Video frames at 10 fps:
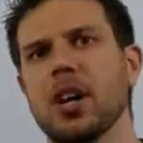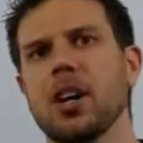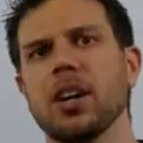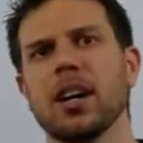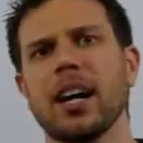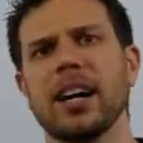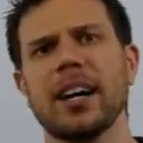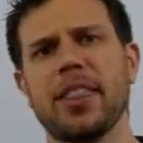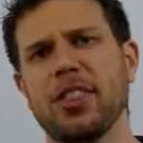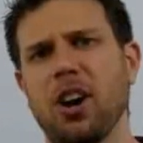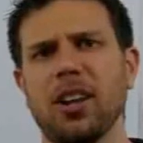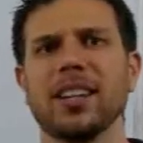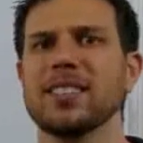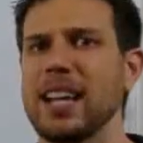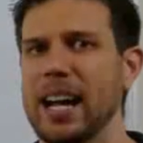are
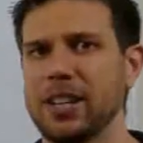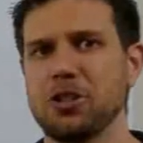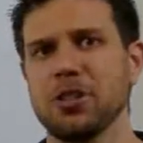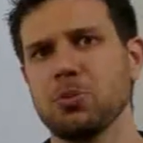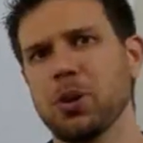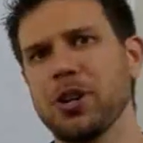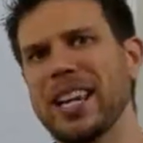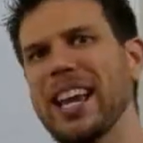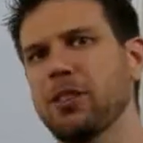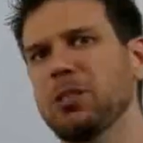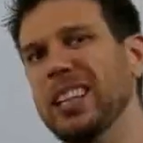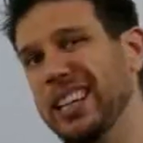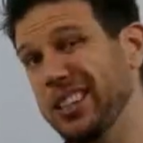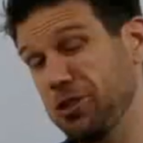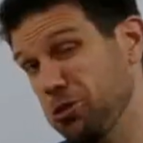thoughtless actions where you can't really
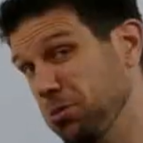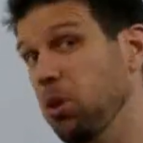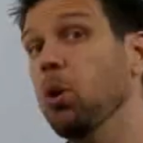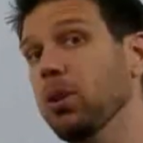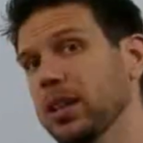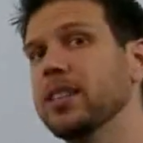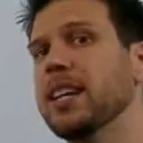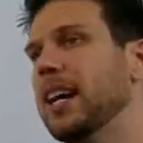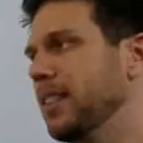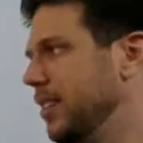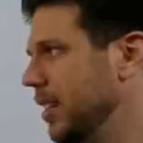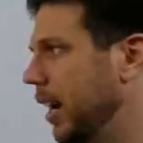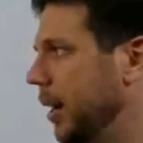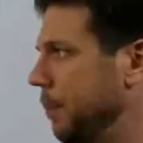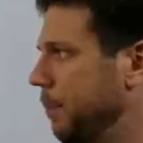control it at the
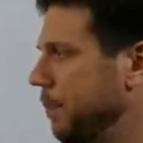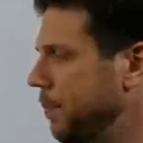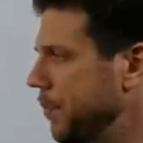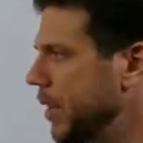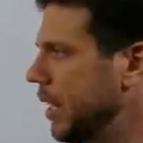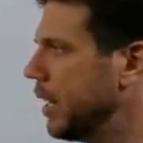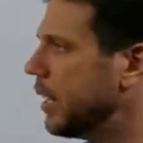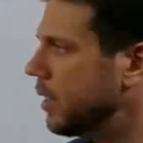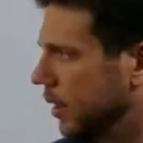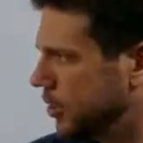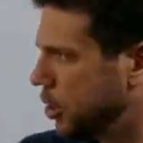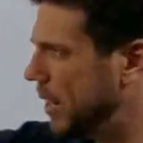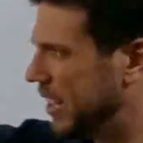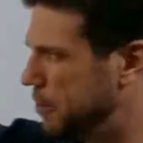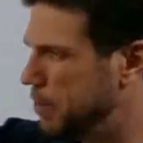time. Now let's go
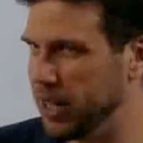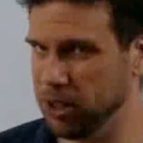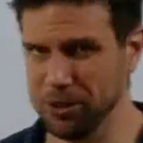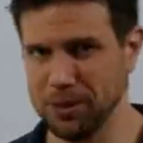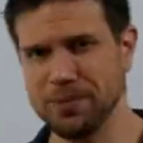back to peril.